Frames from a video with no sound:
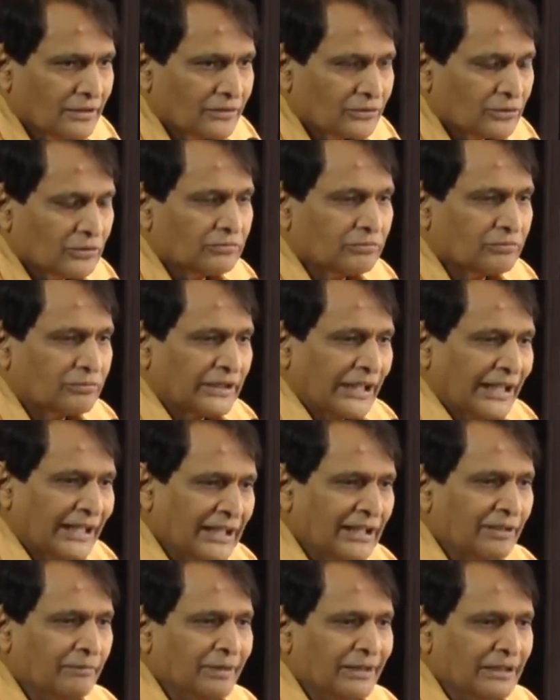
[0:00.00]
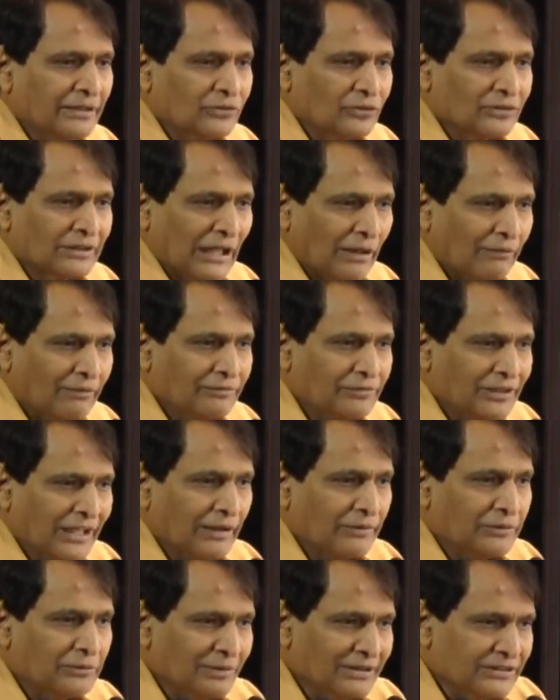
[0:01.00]
So telling me, so now we
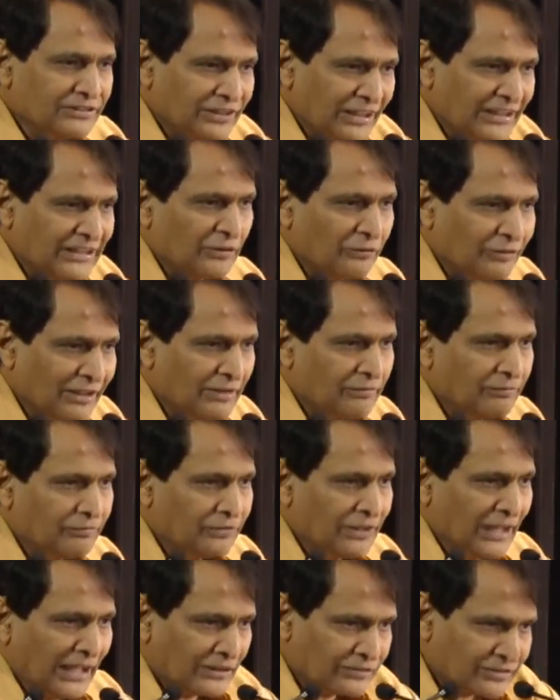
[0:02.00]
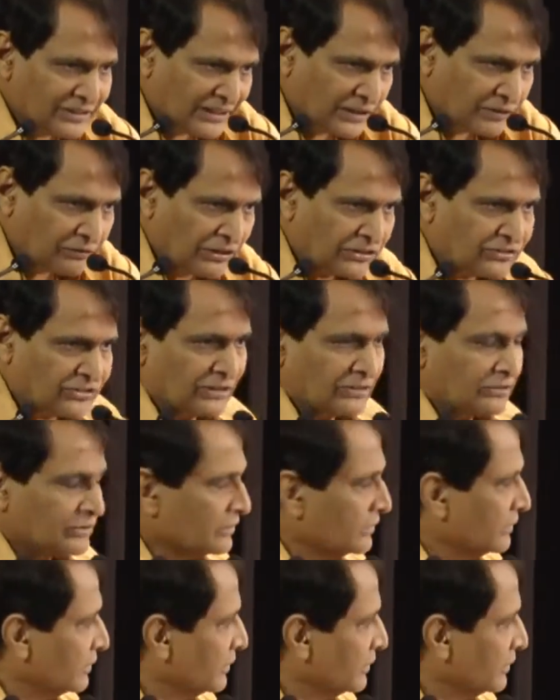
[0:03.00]
have even changed the way we answer the questions.